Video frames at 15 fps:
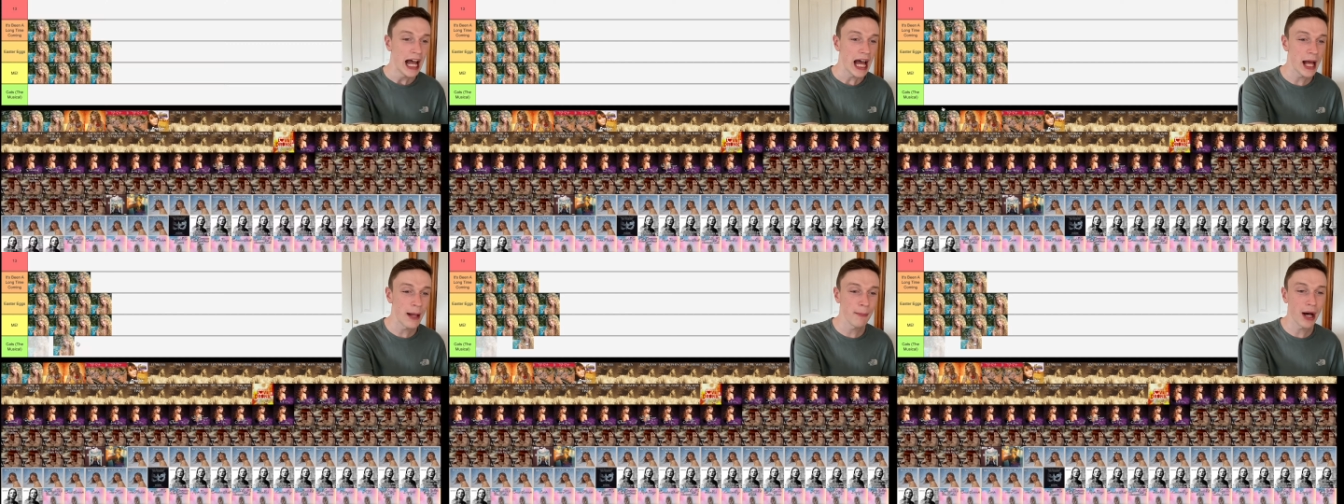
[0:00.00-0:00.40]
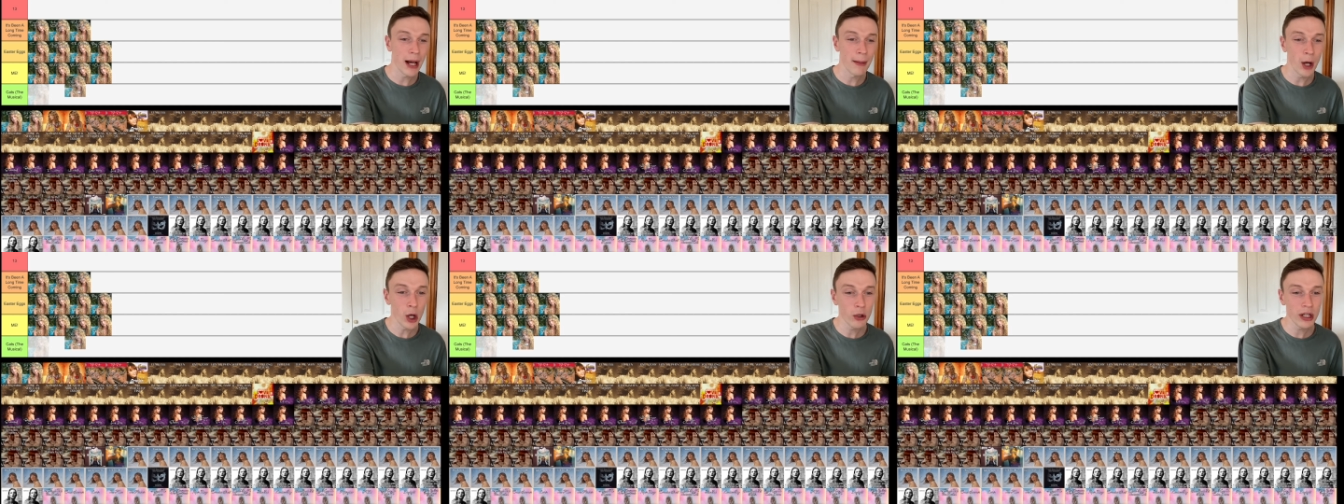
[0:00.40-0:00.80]
Um,
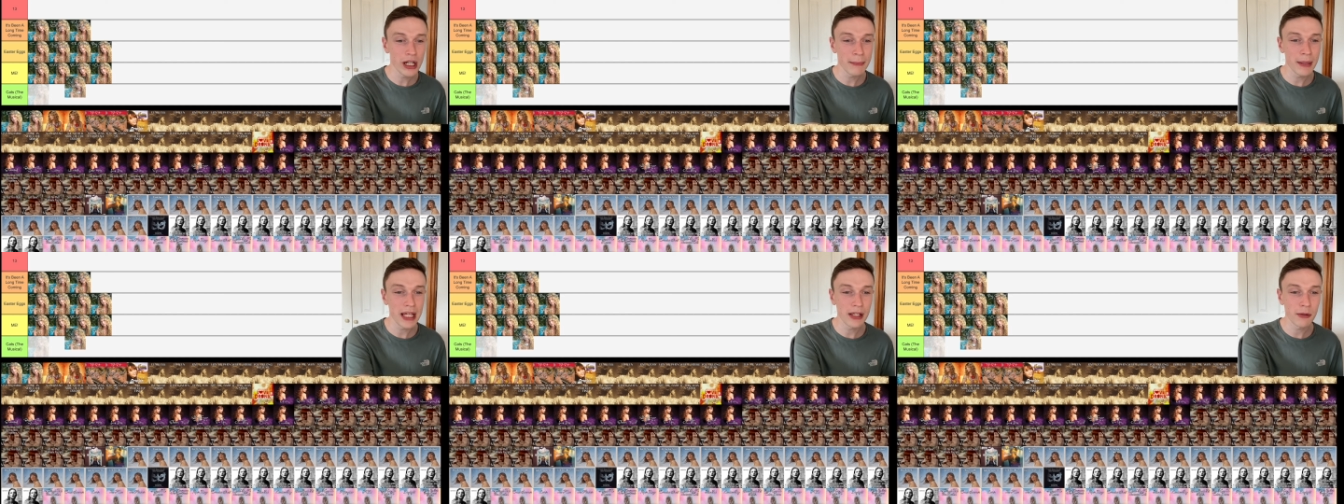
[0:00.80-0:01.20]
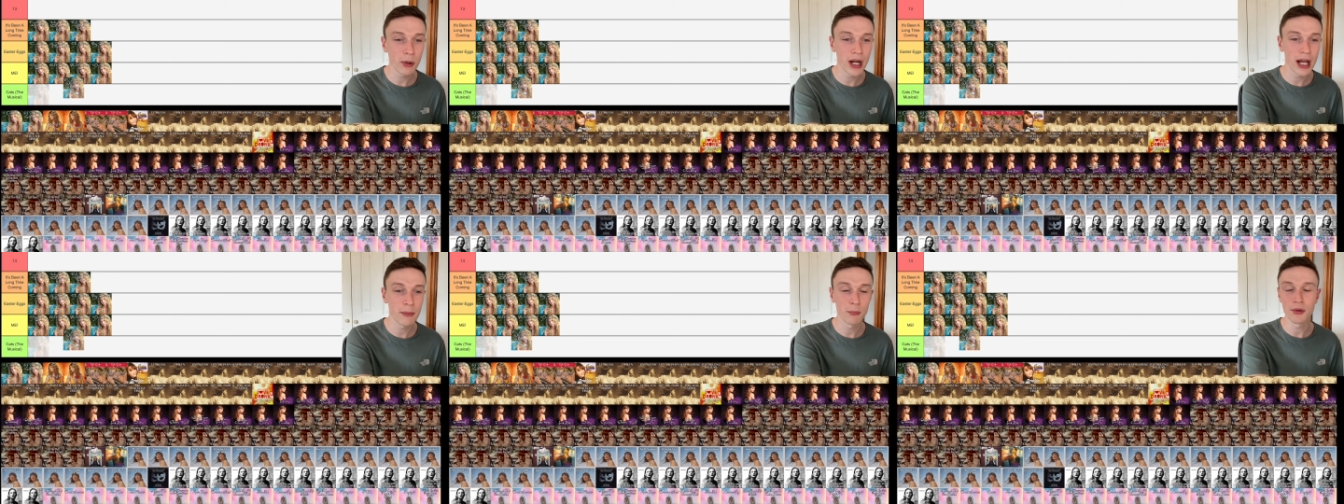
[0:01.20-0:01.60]
I'm only me
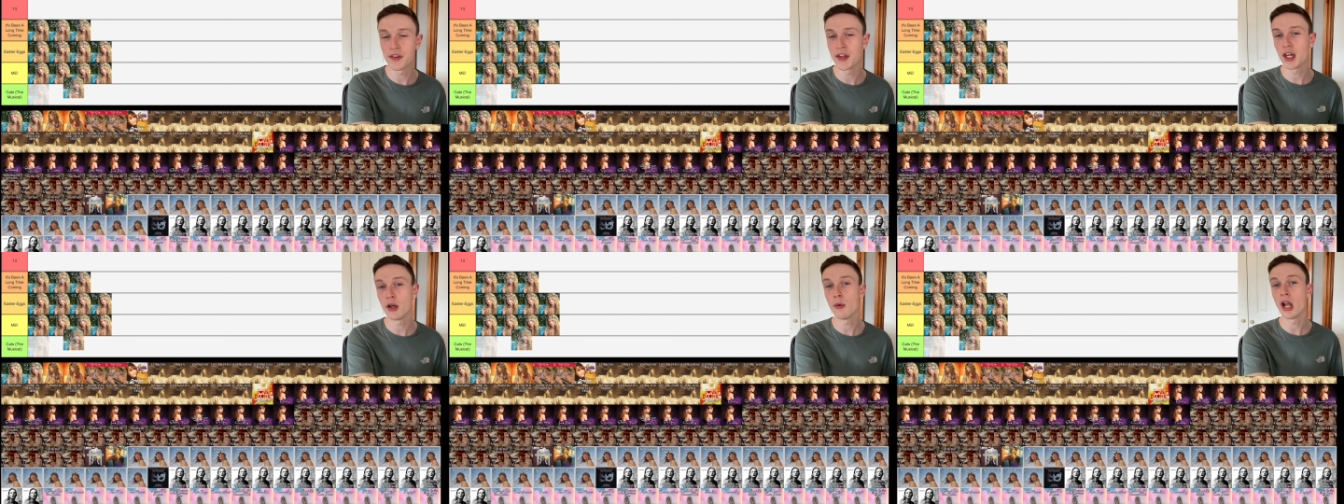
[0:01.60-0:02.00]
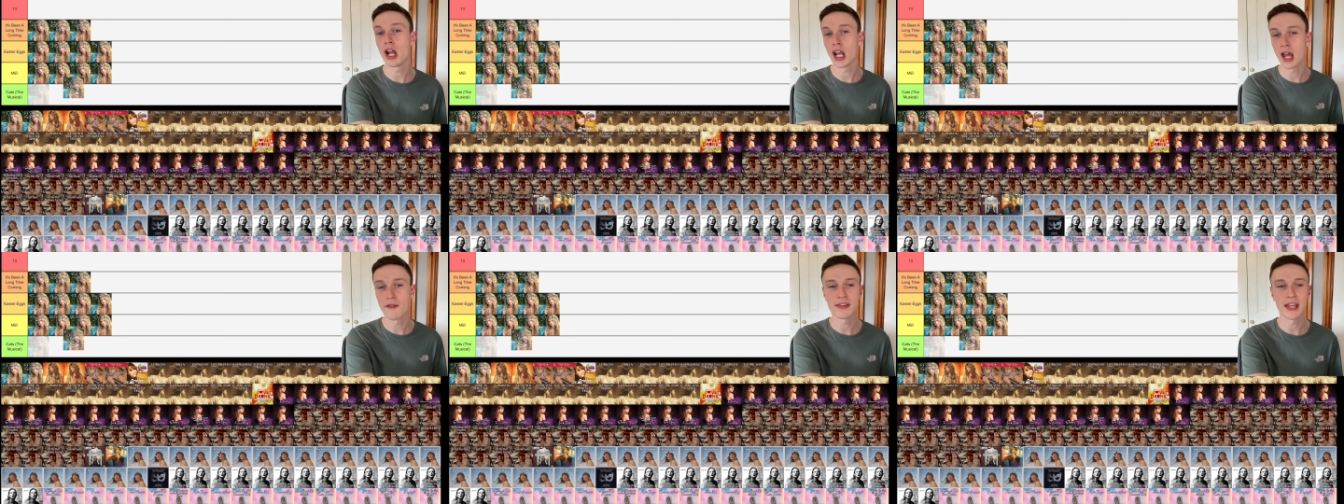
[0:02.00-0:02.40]
when I'm with you,
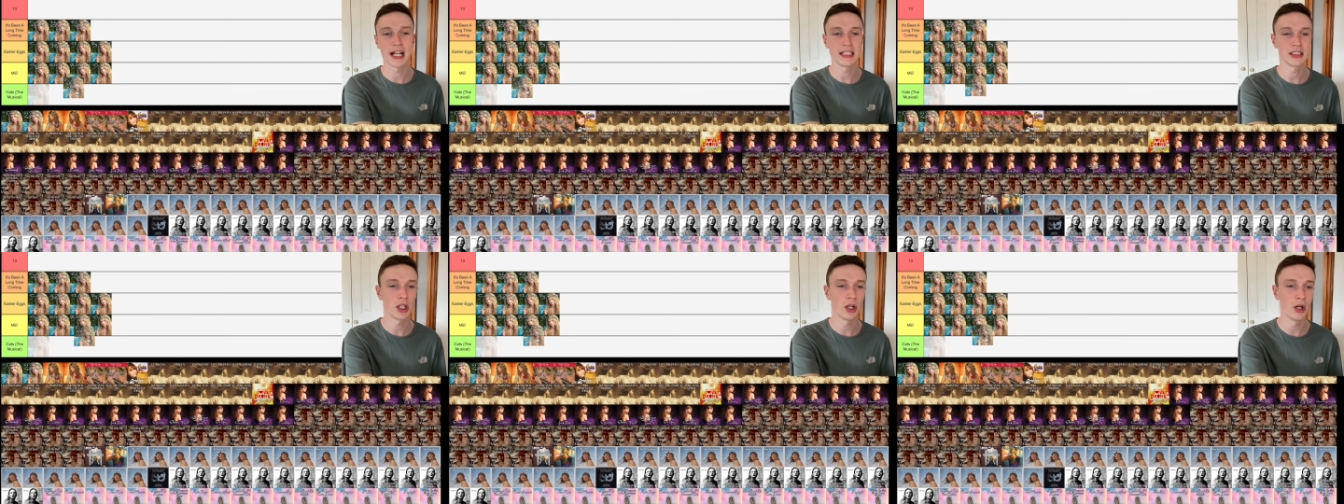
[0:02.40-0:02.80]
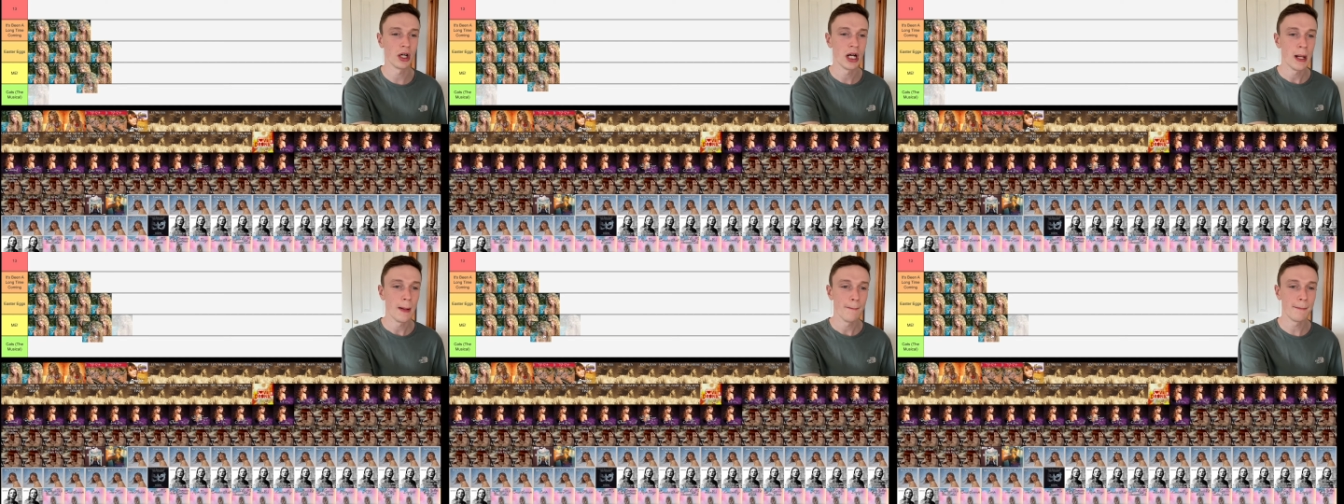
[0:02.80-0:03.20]
love that song,